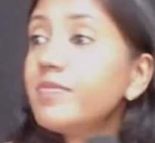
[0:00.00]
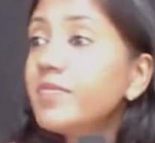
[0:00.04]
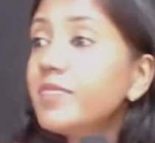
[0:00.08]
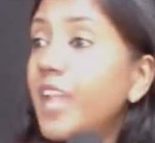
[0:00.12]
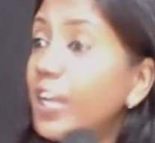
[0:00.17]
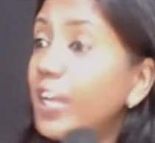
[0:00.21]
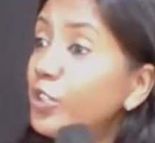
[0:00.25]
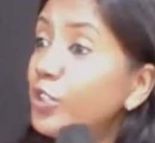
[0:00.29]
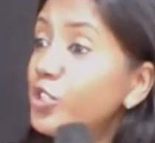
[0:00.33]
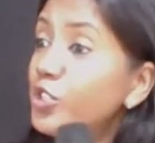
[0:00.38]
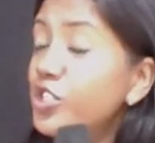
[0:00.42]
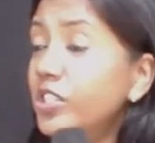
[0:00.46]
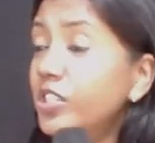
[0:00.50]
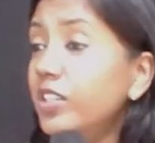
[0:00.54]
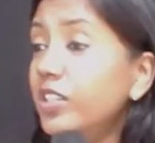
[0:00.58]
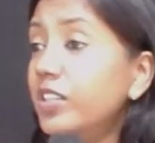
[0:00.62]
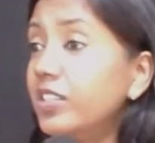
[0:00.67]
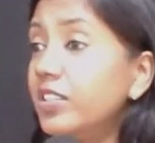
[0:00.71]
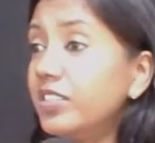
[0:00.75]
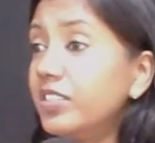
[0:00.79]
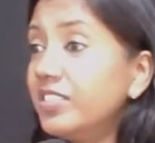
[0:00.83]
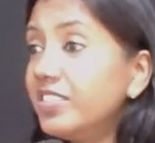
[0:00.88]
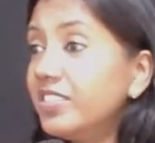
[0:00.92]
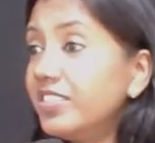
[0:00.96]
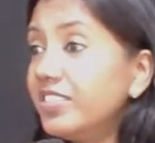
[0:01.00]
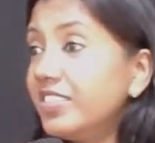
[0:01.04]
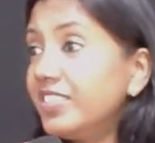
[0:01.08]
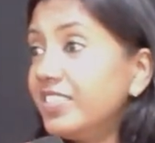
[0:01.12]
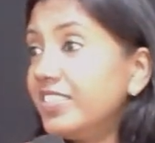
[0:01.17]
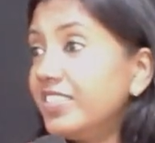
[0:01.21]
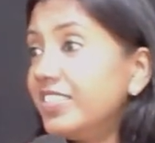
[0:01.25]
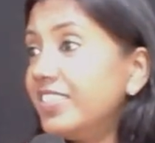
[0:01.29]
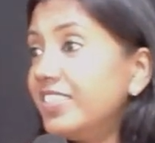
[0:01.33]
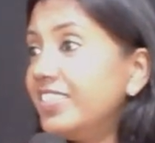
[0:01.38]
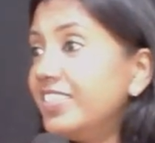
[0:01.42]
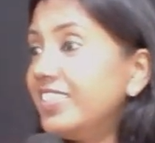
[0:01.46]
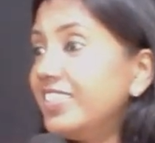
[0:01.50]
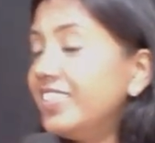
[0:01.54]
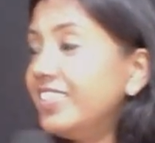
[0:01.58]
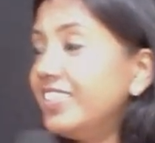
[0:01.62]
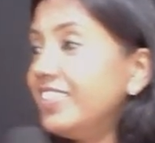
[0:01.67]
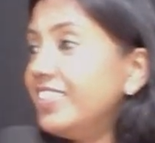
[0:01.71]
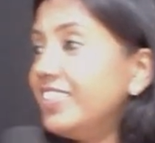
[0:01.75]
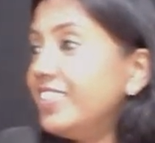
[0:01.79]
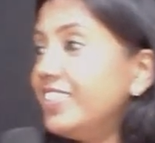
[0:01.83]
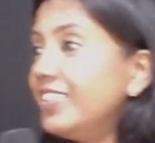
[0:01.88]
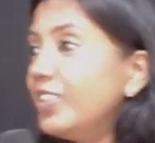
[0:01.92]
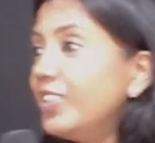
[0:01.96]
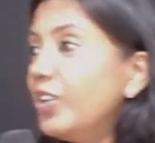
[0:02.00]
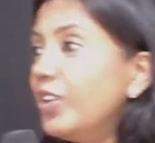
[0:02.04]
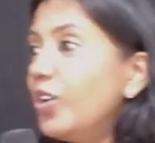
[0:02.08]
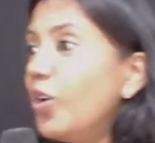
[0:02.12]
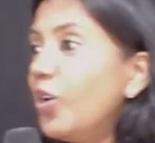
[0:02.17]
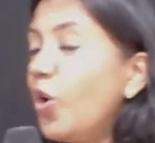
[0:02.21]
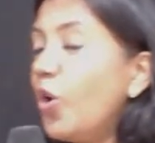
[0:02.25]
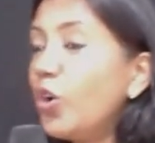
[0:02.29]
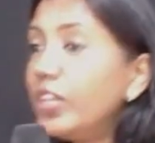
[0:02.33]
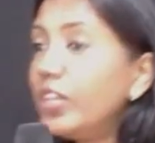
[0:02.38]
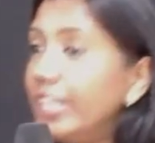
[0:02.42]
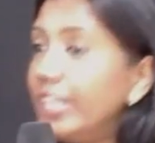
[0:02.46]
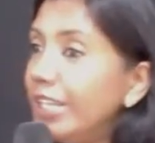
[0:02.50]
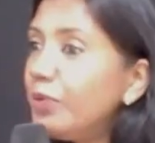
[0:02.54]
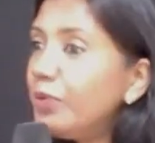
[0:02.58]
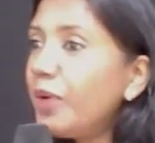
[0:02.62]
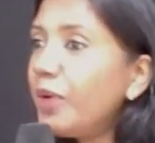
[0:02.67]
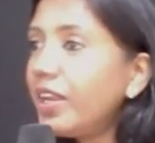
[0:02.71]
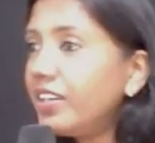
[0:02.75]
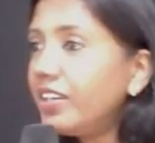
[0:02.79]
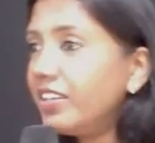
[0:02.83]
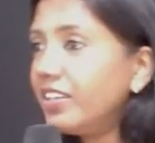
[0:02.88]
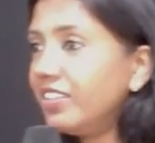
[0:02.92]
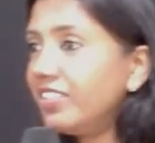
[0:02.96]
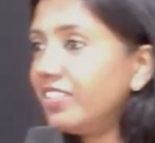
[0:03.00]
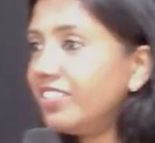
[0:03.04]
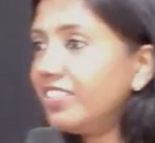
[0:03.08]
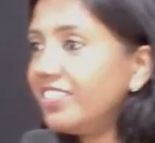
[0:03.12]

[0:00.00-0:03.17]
Are you sure? Only one.